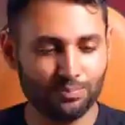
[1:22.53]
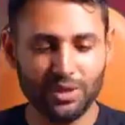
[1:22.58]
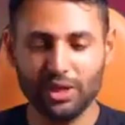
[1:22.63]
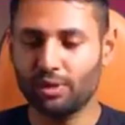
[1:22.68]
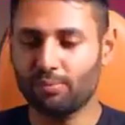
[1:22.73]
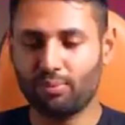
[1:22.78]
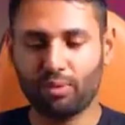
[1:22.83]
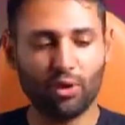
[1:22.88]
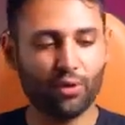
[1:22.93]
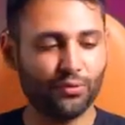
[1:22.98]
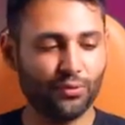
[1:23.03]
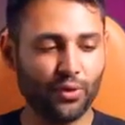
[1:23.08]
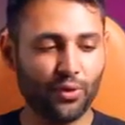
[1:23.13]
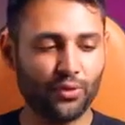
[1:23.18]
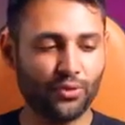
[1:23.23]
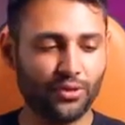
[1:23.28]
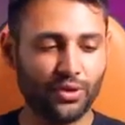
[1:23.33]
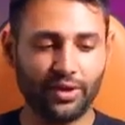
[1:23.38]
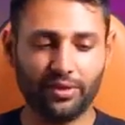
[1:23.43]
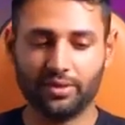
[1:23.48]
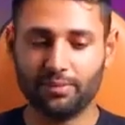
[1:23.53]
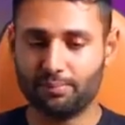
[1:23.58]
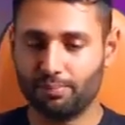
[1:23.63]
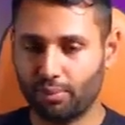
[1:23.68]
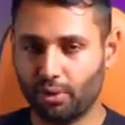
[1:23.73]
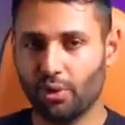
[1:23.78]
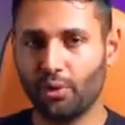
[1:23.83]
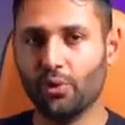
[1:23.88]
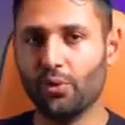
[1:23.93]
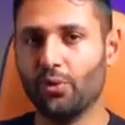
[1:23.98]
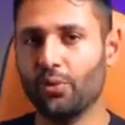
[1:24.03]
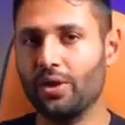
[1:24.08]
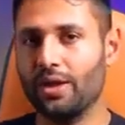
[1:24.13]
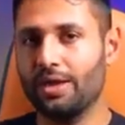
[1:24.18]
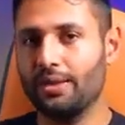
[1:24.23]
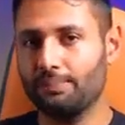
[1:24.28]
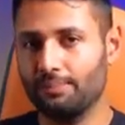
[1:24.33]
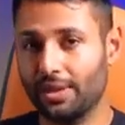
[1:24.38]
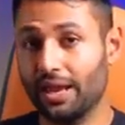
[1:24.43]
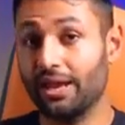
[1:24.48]
Being a Pro phone, you get the Pro
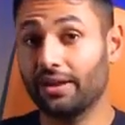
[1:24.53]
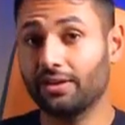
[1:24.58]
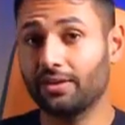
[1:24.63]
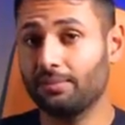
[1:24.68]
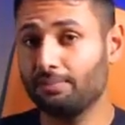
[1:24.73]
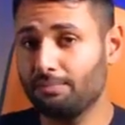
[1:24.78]
black